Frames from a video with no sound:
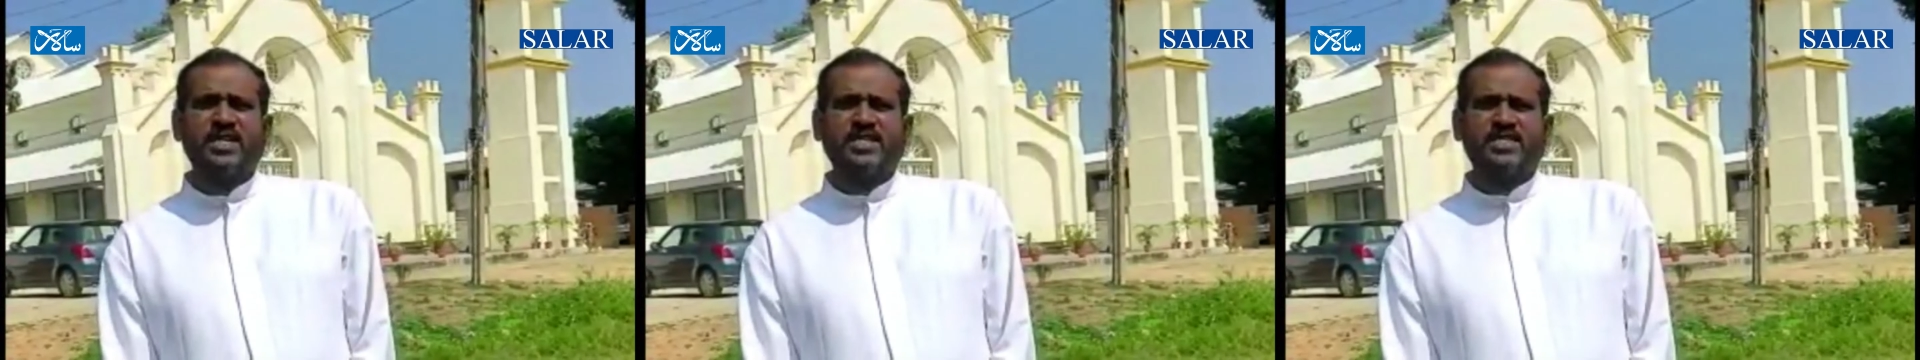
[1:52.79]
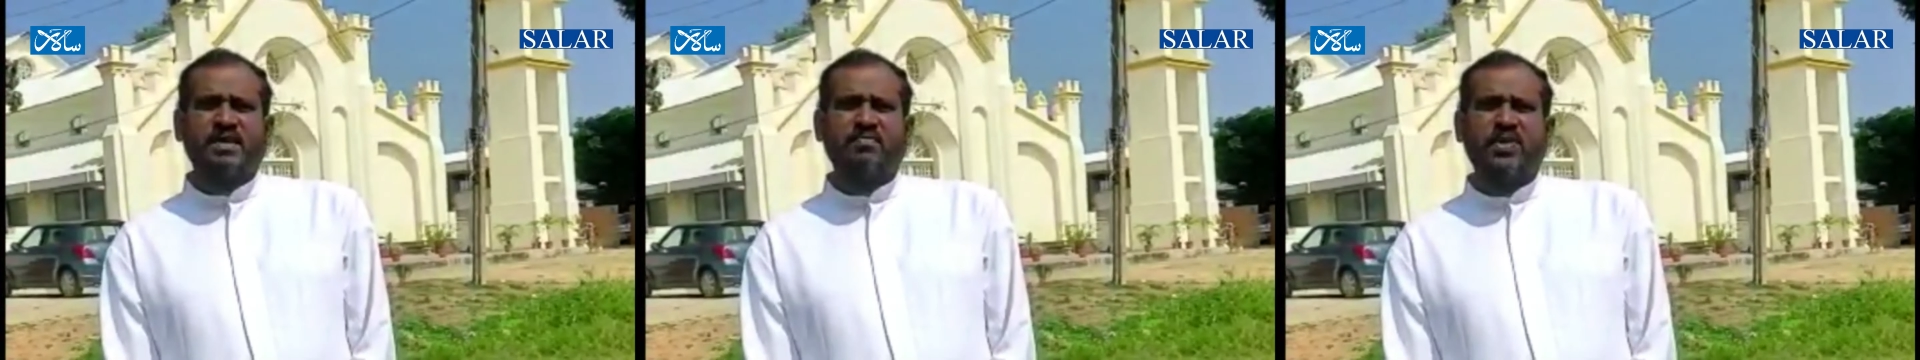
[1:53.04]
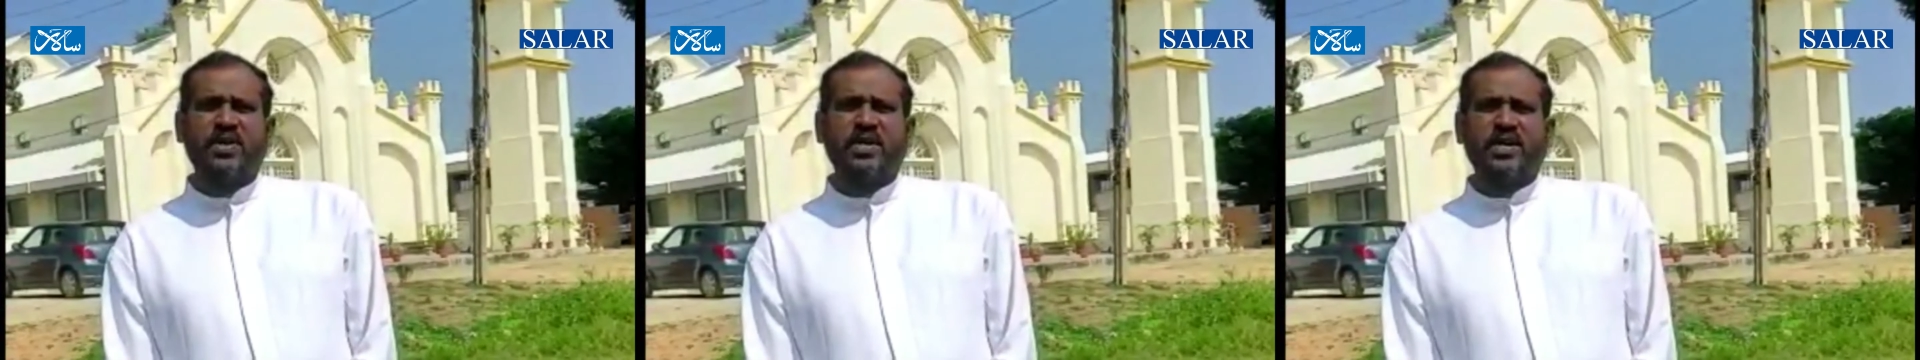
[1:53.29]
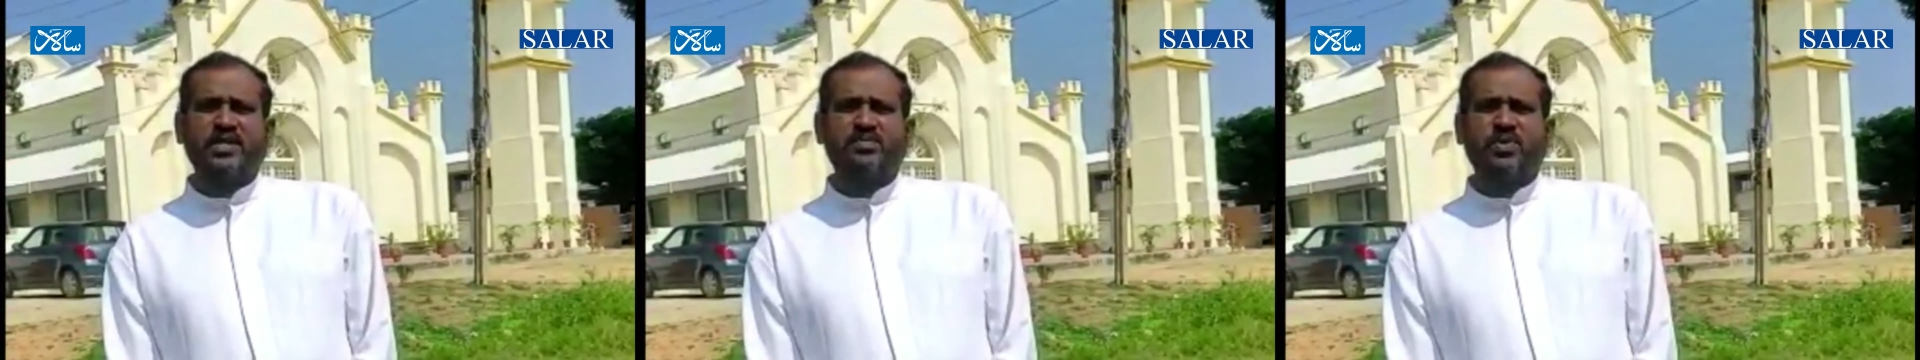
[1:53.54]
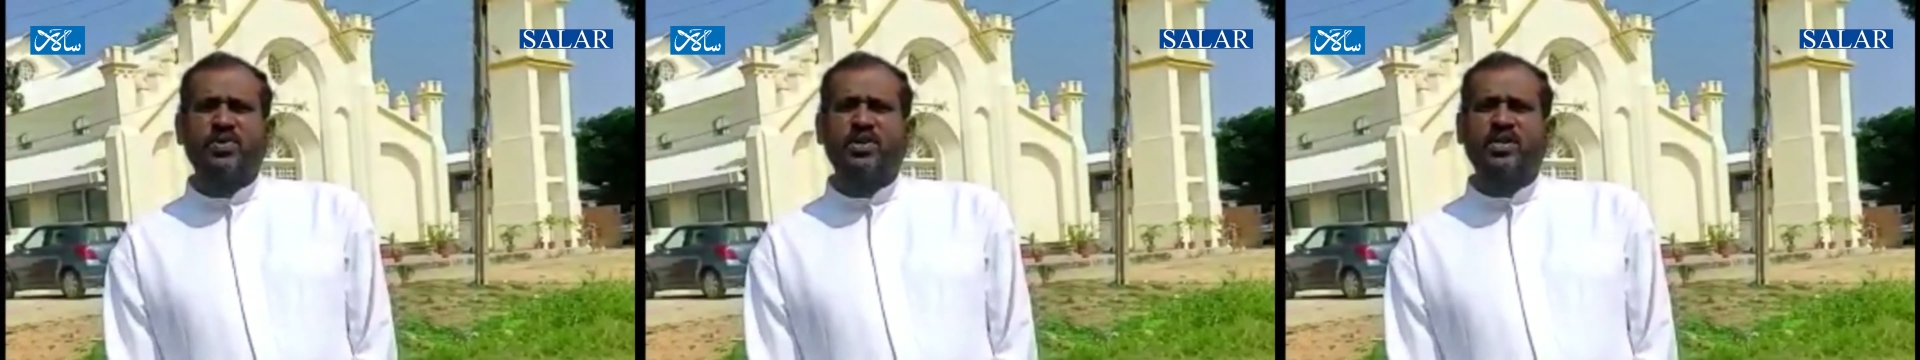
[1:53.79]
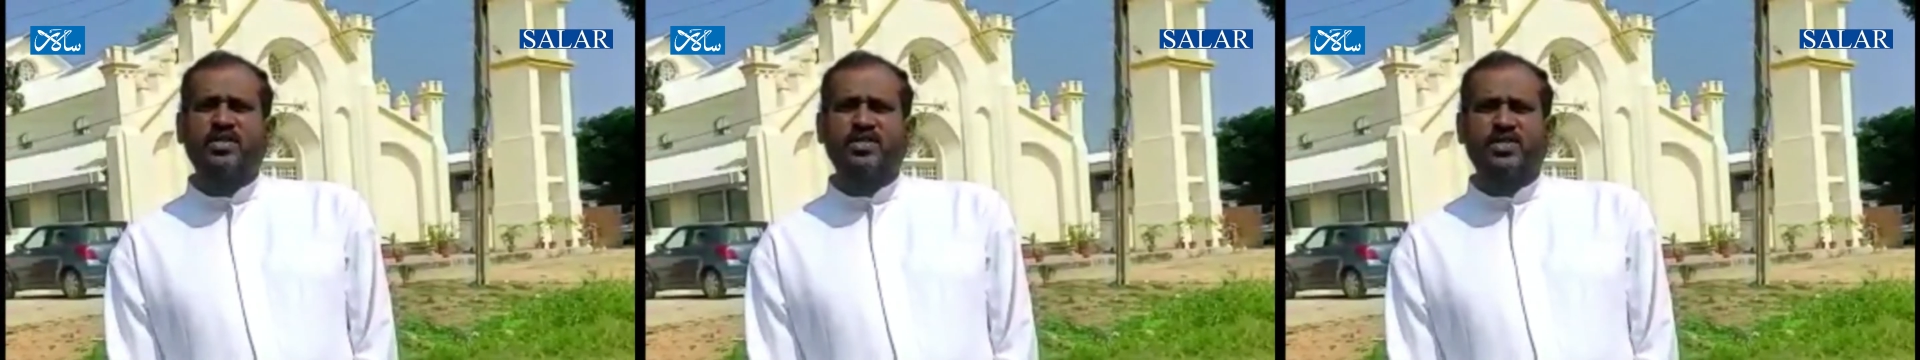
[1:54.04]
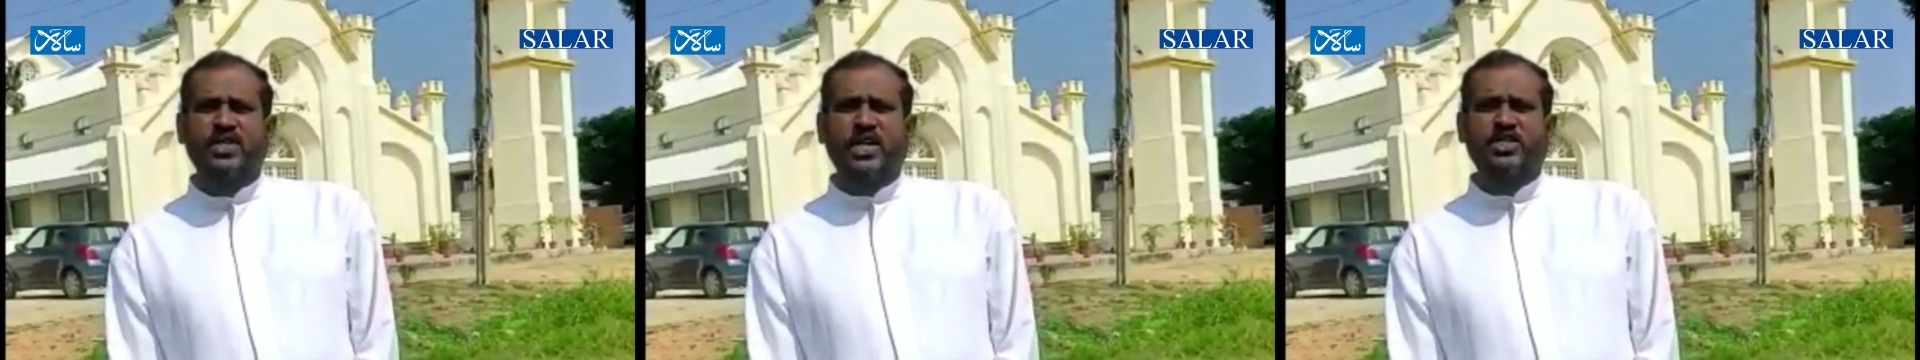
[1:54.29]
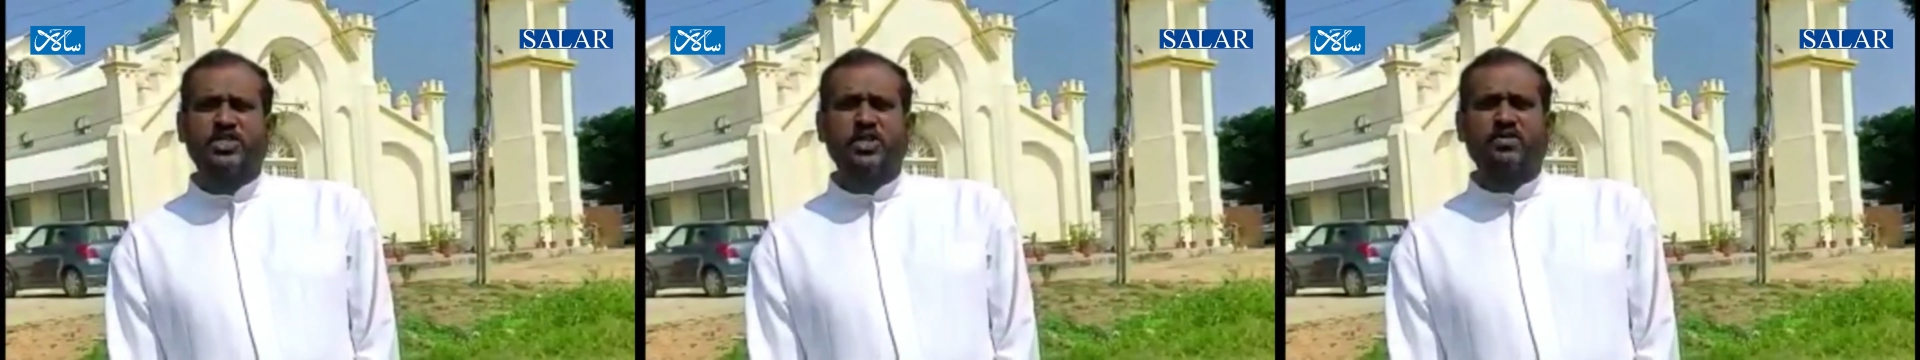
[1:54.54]
somebody has broken the
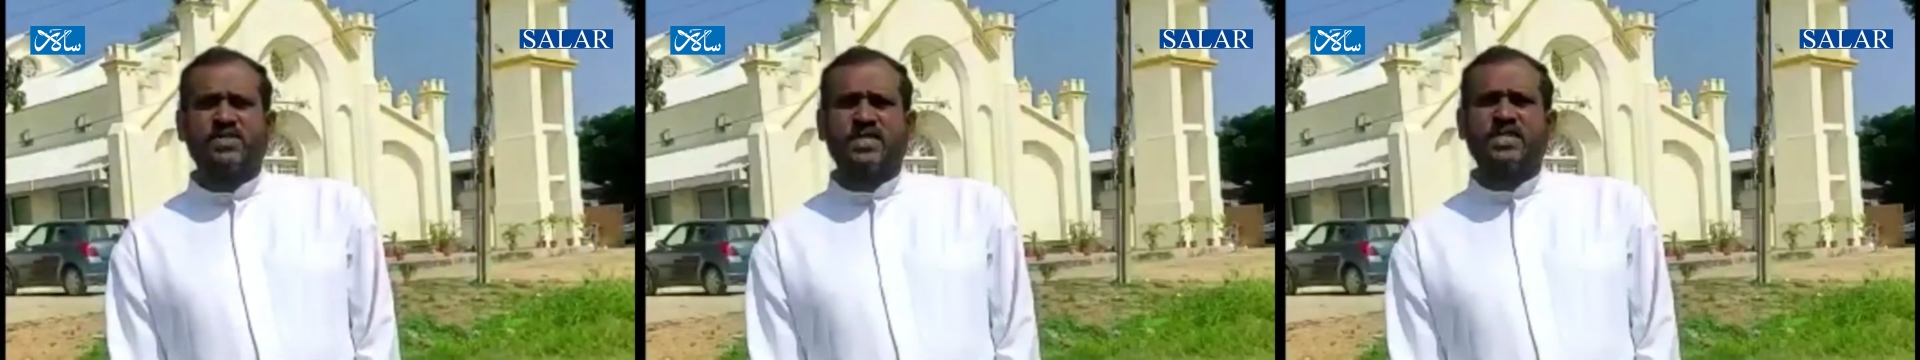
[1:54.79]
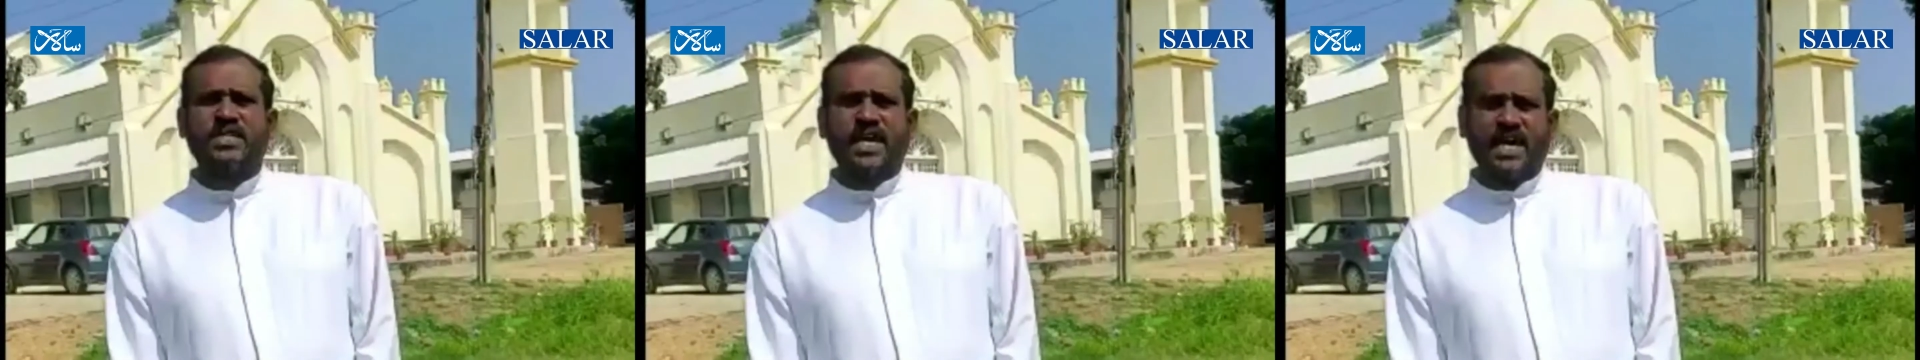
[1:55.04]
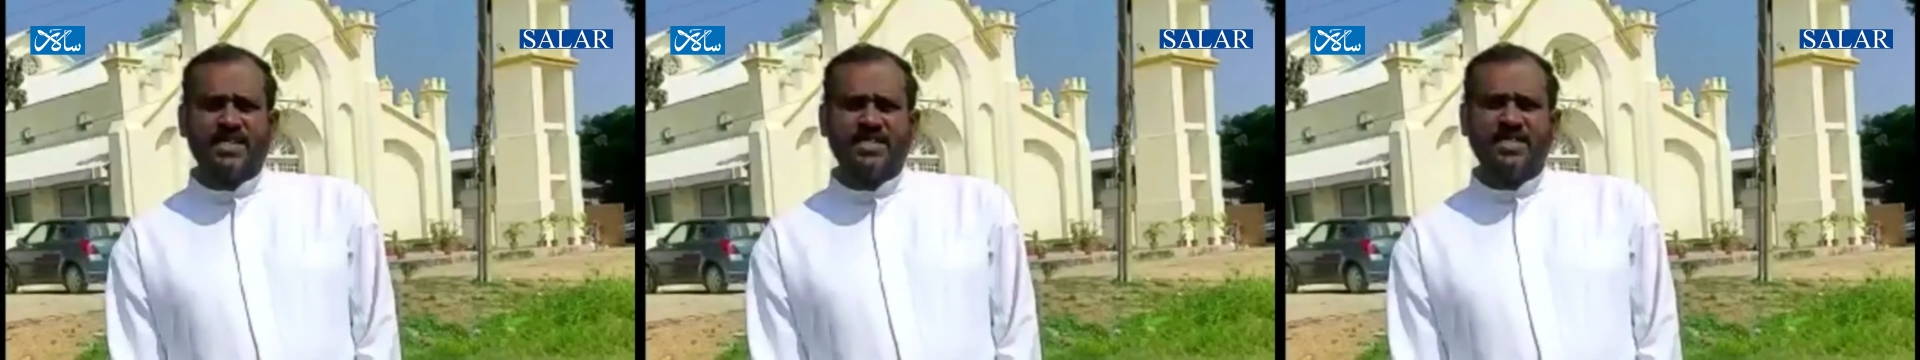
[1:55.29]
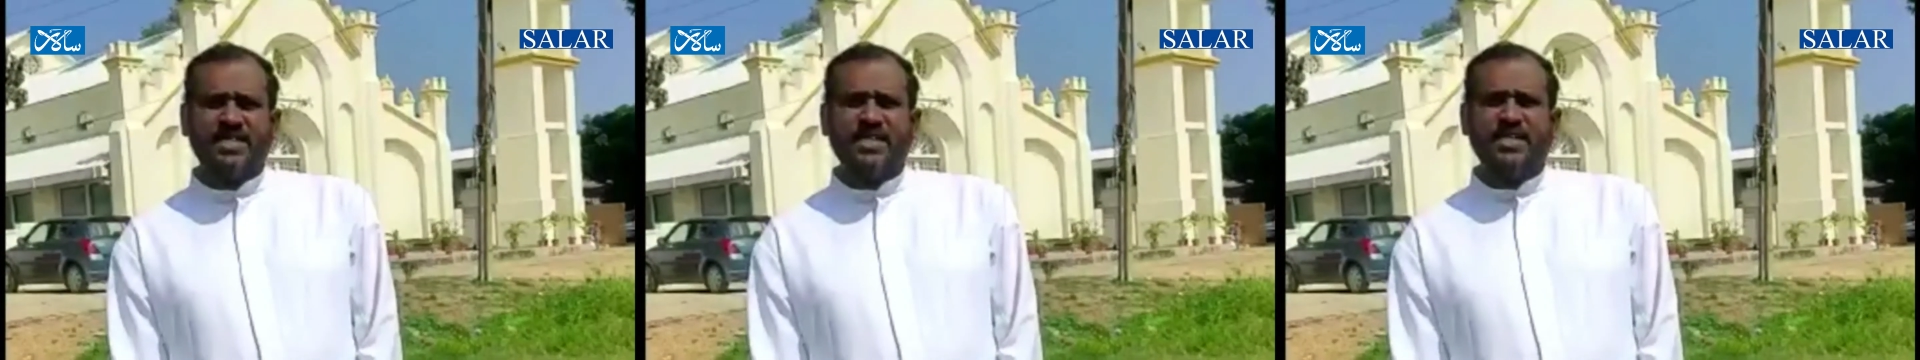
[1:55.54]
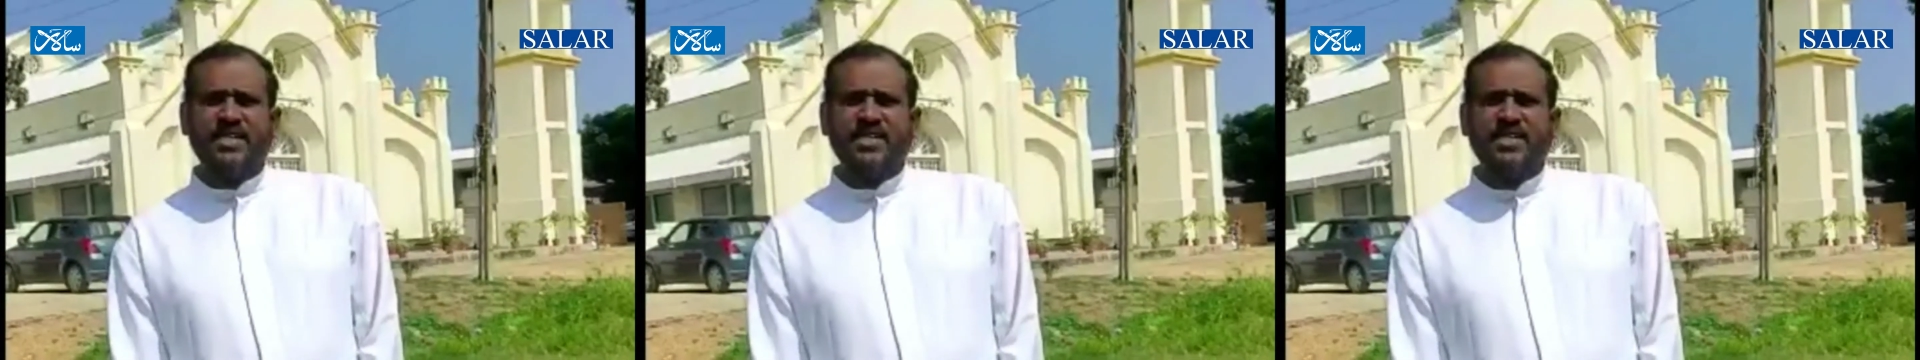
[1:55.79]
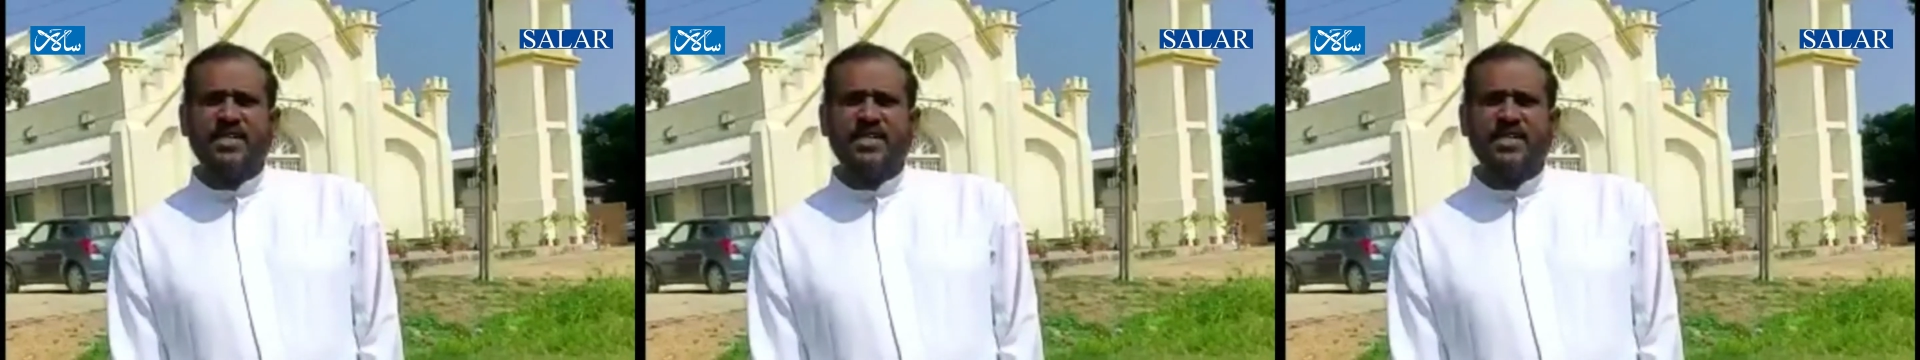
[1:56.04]
statue of St. Anthony.